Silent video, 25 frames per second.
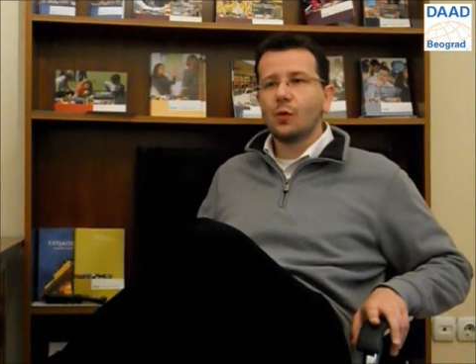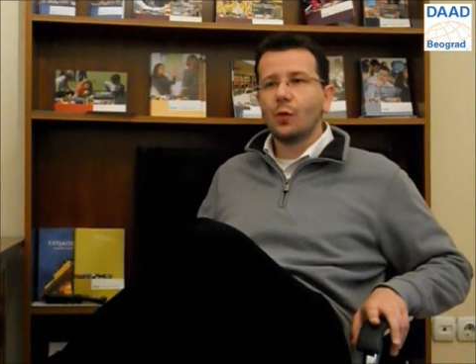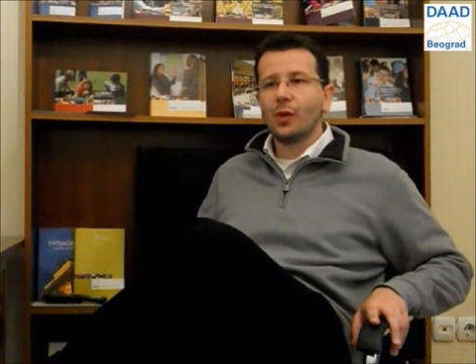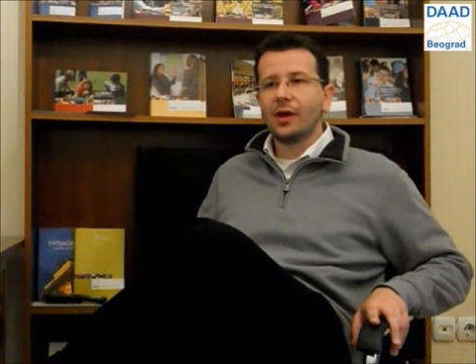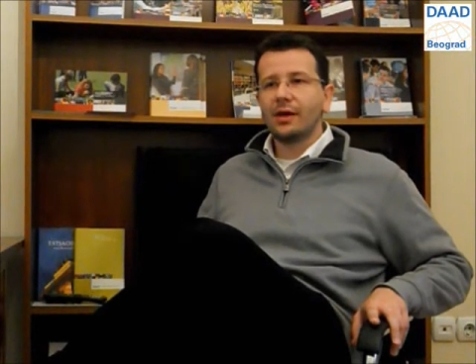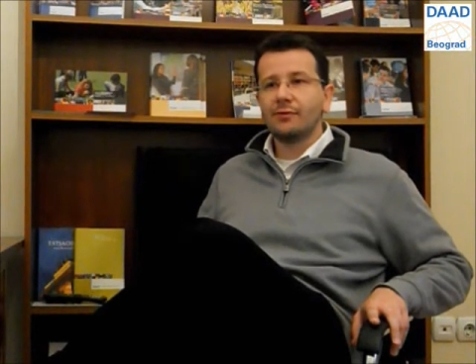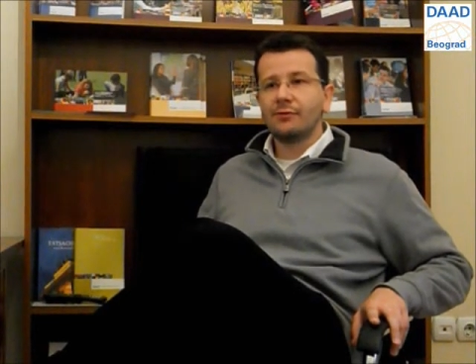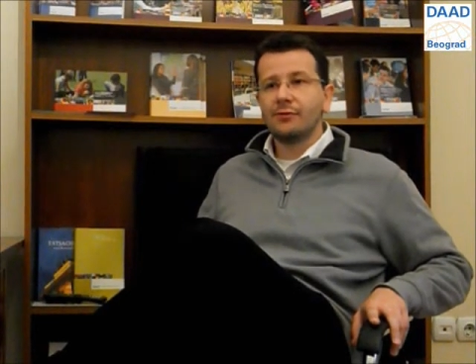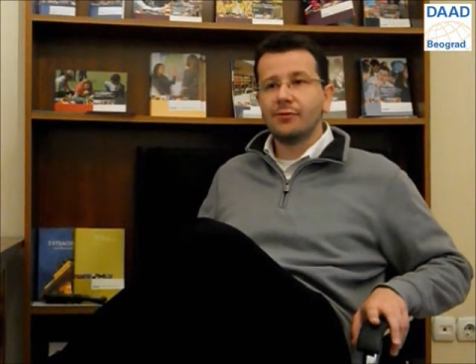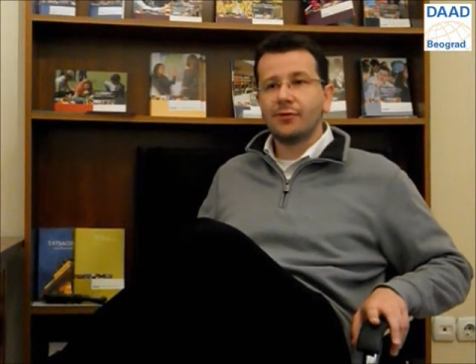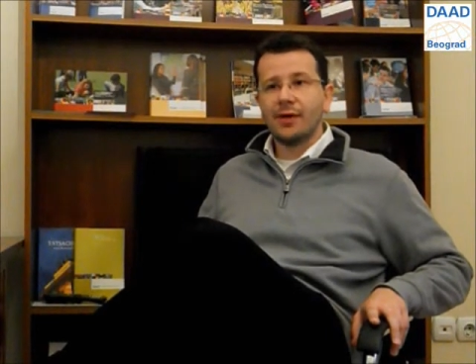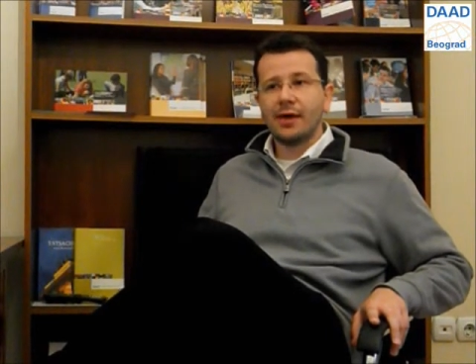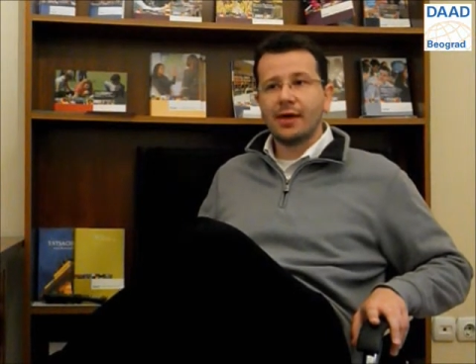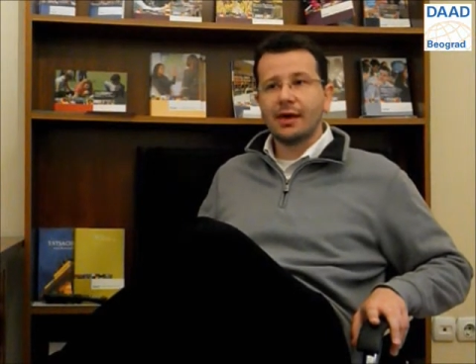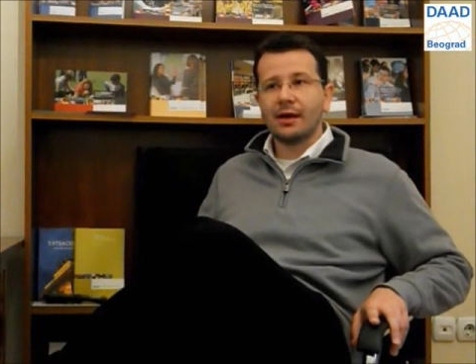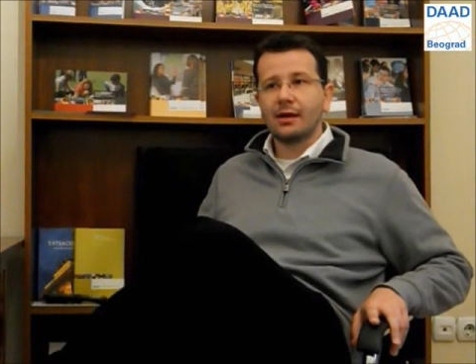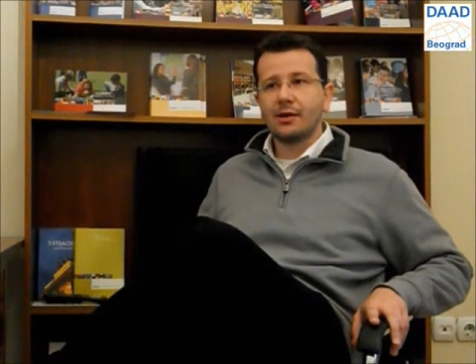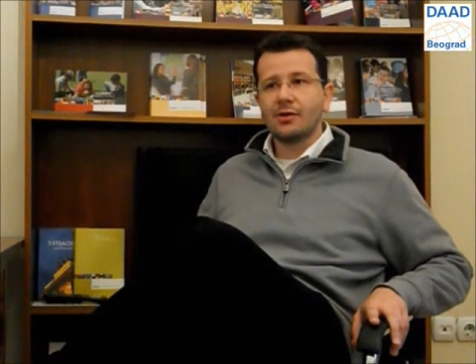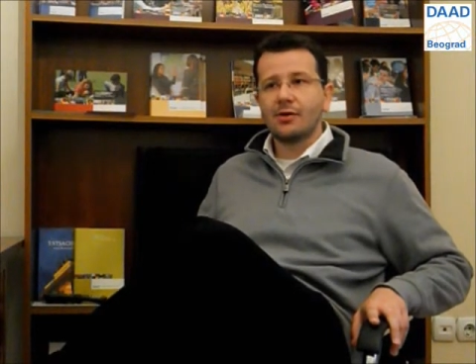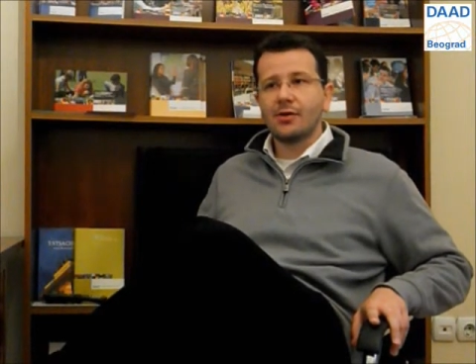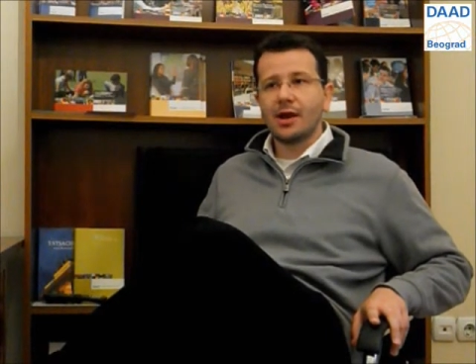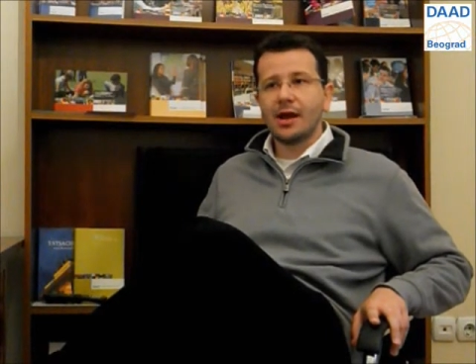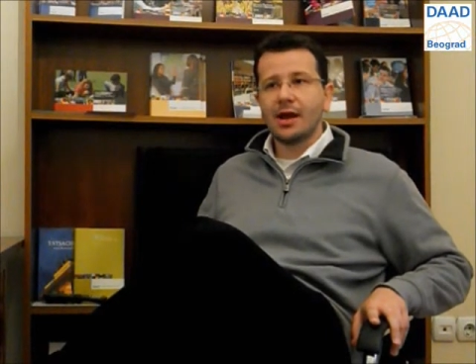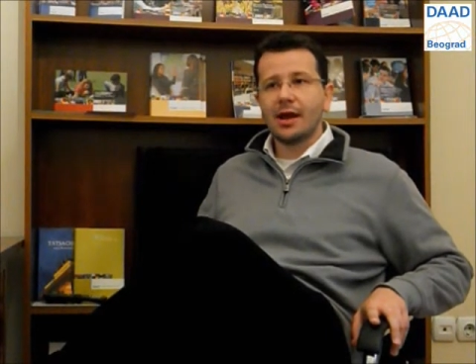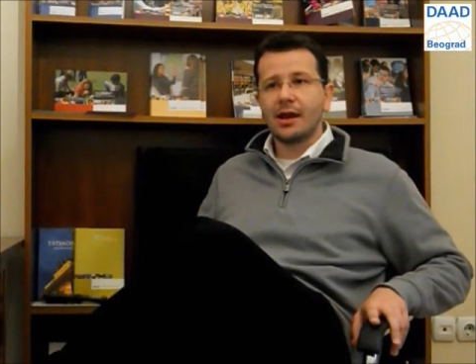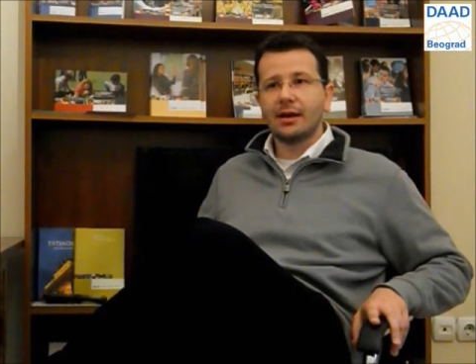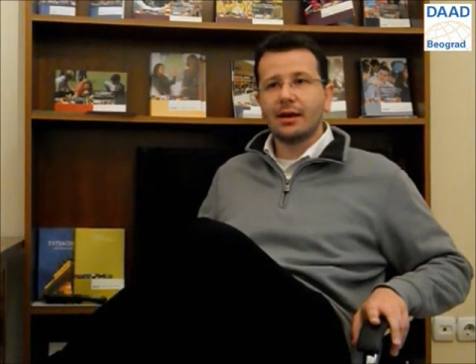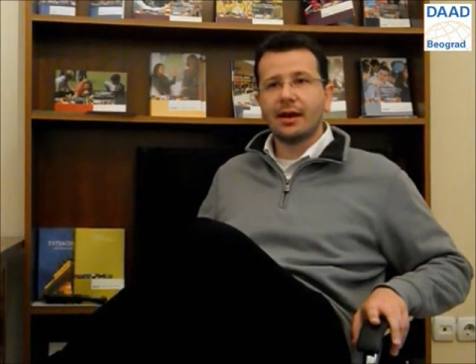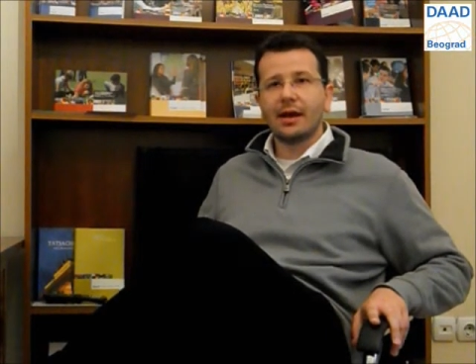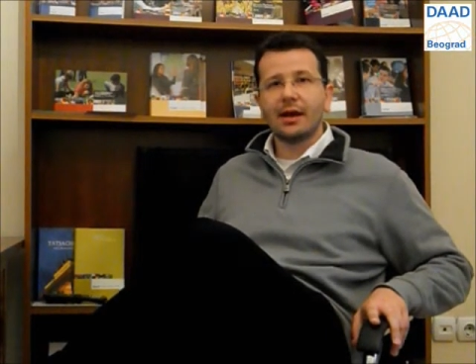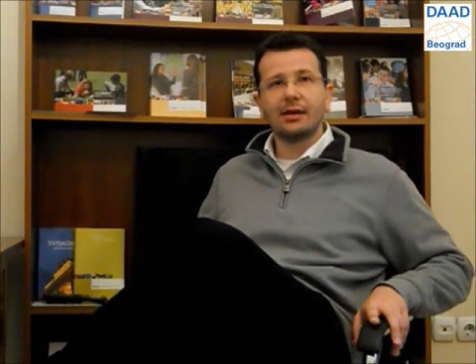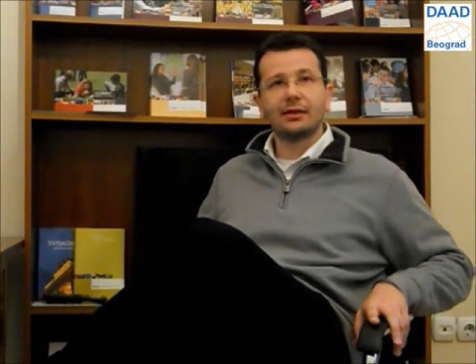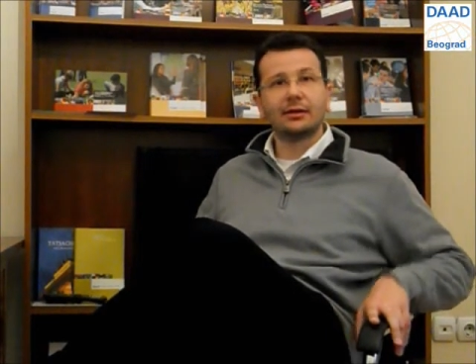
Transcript: went there and I